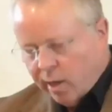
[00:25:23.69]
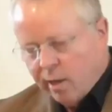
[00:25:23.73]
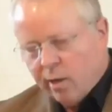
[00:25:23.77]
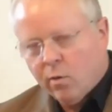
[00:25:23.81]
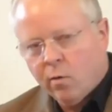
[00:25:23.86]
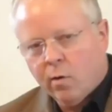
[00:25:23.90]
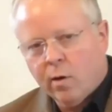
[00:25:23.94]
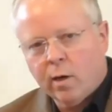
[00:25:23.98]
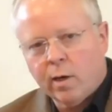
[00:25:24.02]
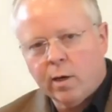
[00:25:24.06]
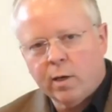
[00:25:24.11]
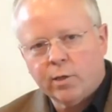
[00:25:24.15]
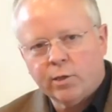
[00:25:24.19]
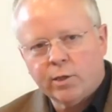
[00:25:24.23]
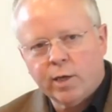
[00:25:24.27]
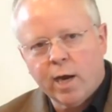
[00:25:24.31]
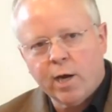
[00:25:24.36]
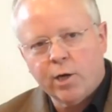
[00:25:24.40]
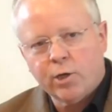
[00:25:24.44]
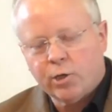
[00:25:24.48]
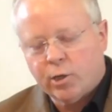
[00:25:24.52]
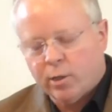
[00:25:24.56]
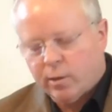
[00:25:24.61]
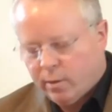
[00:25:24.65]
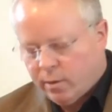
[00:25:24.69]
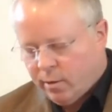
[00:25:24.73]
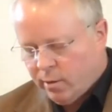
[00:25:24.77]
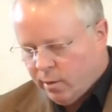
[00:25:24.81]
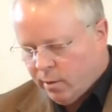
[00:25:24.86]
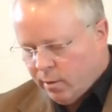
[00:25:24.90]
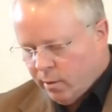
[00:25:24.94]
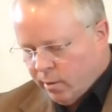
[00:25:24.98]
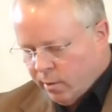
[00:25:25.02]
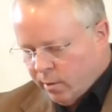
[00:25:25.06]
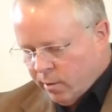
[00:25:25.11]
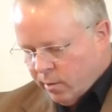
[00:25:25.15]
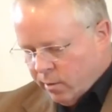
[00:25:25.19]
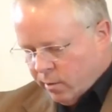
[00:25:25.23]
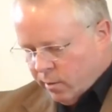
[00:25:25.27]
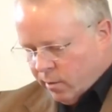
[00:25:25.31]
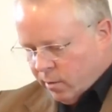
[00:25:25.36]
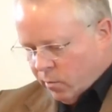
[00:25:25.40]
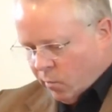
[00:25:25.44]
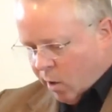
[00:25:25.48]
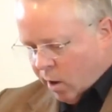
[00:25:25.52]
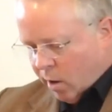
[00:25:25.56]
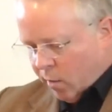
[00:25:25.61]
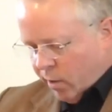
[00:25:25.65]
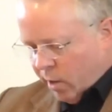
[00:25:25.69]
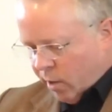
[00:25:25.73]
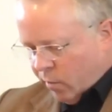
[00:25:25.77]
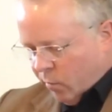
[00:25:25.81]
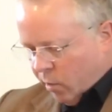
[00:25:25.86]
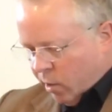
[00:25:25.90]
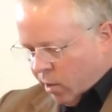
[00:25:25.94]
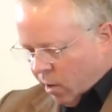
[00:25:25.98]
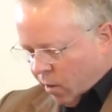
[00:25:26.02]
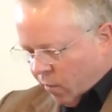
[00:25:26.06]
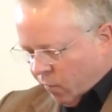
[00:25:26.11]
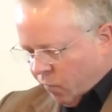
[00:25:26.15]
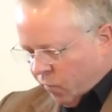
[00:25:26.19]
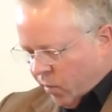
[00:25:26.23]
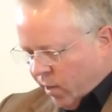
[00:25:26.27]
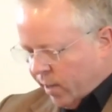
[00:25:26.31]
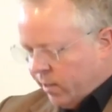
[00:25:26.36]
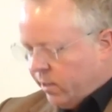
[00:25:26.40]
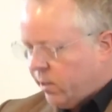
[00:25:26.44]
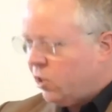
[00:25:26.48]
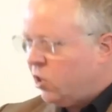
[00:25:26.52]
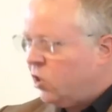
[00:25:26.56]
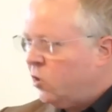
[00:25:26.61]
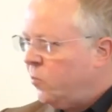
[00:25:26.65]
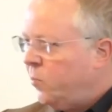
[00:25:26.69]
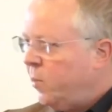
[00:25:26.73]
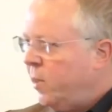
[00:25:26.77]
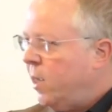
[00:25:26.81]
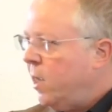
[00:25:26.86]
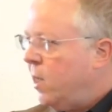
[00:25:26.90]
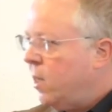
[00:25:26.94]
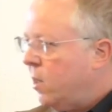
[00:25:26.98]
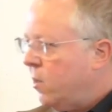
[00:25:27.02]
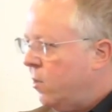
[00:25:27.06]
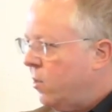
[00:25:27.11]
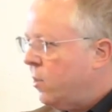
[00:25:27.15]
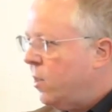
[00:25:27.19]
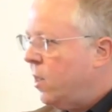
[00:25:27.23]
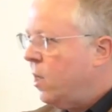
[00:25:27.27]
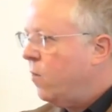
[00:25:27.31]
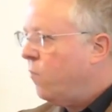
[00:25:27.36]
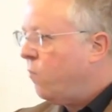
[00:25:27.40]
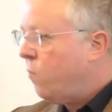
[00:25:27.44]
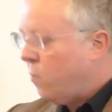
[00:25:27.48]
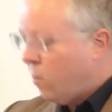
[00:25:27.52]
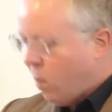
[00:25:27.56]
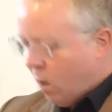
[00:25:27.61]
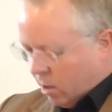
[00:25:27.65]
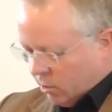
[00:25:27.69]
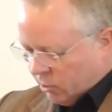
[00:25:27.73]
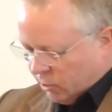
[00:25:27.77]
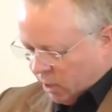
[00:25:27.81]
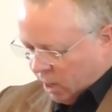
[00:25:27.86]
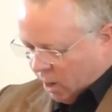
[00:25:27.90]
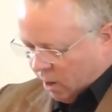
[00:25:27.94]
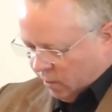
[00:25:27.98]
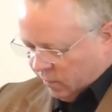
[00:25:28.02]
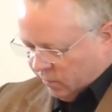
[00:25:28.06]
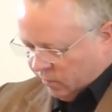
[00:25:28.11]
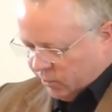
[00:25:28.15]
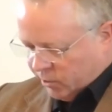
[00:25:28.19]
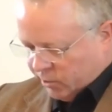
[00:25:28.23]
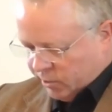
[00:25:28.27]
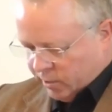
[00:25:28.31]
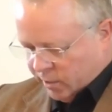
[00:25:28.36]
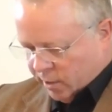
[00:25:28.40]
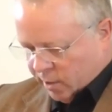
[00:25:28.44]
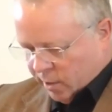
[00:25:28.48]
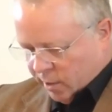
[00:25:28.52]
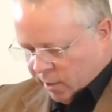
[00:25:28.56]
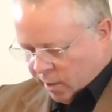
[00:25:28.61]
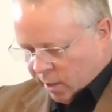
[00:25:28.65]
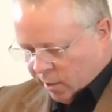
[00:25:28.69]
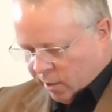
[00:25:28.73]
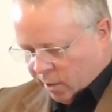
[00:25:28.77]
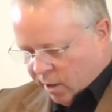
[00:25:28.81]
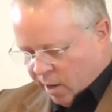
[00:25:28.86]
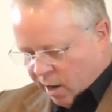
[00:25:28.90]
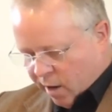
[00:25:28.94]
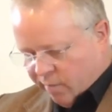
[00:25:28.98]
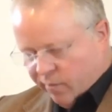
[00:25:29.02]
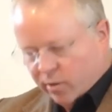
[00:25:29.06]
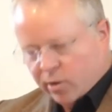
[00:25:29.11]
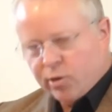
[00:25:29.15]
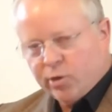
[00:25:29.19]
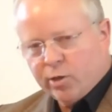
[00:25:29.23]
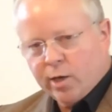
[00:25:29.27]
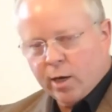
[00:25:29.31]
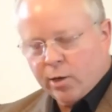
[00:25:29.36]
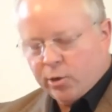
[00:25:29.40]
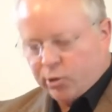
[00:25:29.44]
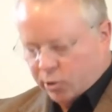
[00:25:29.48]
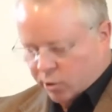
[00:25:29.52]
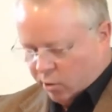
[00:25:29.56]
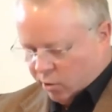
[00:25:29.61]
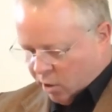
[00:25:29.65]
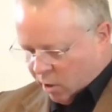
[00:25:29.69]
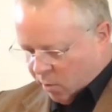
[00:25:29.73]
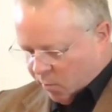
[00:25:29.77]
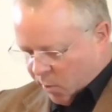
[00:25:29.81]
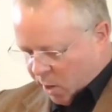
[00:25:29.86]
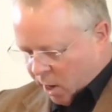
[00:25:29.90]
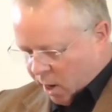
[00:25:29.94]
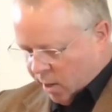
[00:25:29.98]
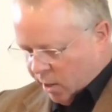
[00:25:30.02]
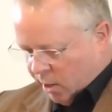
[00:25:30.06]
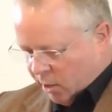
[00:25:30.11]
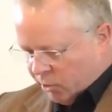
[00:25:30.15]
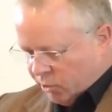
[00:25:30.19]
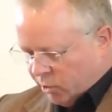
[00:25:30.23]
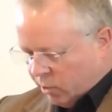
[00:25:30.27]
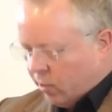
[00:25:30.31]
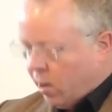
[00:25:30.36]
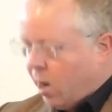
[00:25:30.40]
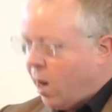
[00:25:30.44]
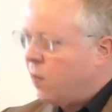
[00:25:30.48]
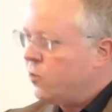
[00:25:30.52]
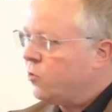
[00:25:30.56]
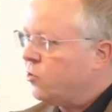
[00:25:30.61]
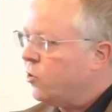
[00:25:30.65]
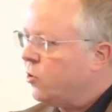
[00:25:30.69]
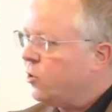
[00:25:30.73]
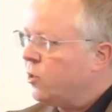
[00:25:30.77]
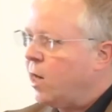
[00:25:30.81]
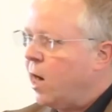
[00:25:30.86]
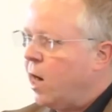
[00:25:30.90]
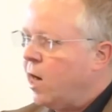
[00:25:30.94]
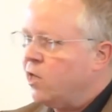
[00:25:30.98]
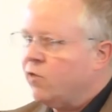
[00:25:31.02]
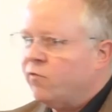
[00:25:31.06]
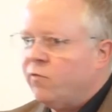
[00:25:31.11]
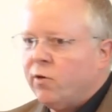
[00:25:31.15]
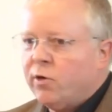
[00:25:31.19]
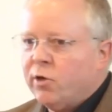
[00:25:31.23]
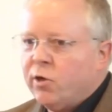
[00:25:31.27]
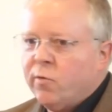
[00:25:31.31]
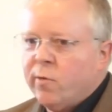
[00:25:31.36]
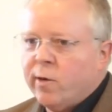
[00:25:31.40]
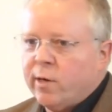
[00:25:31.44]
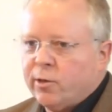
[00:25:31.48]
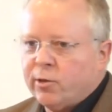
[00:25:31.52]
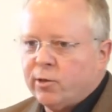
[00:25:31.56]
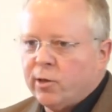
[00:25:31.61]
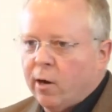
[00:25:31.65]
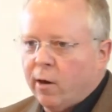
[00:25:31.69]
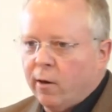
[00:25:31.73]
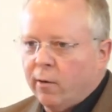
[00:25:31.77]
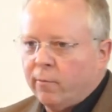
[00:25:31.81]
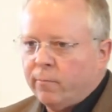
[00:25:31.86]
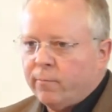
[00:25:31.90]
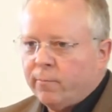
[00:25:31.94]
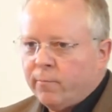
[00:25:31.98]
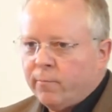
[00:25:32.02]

an organization wherein we are free to speak and think for ourselves and are never censured or punished or ostracized for doing so.